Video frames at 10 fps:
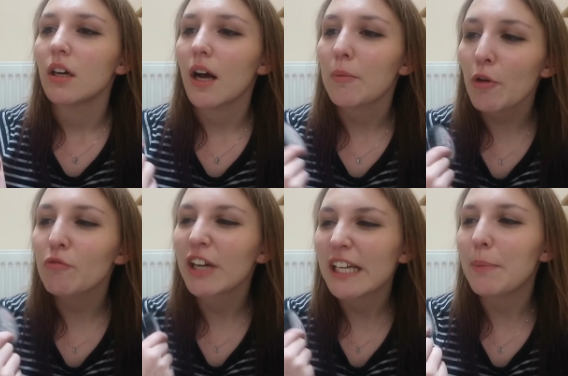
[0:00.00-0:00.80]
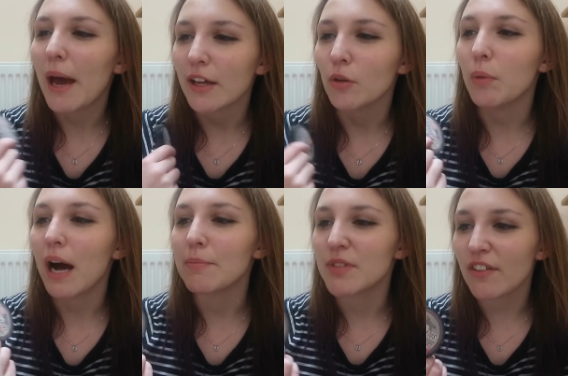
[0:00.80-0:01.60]
I'm not really pale,
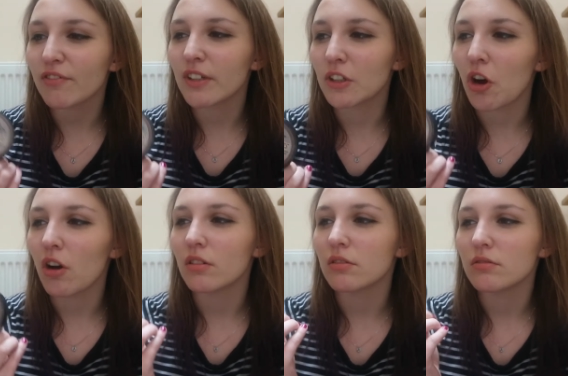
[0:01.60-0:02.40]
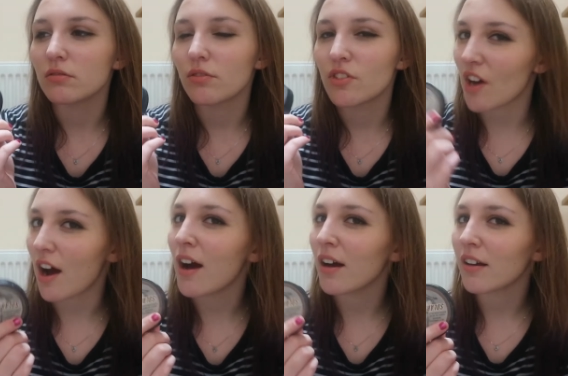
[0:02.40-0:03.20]
but I'm definitely not
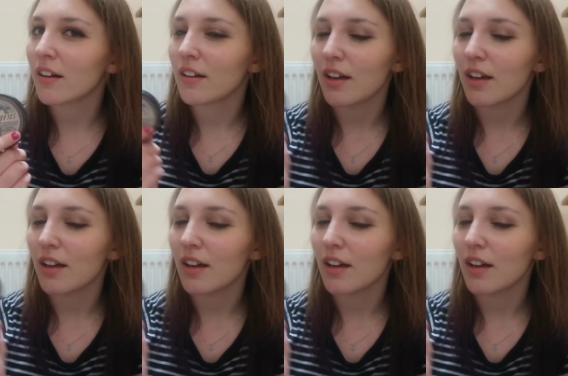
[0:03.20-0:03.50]
dark.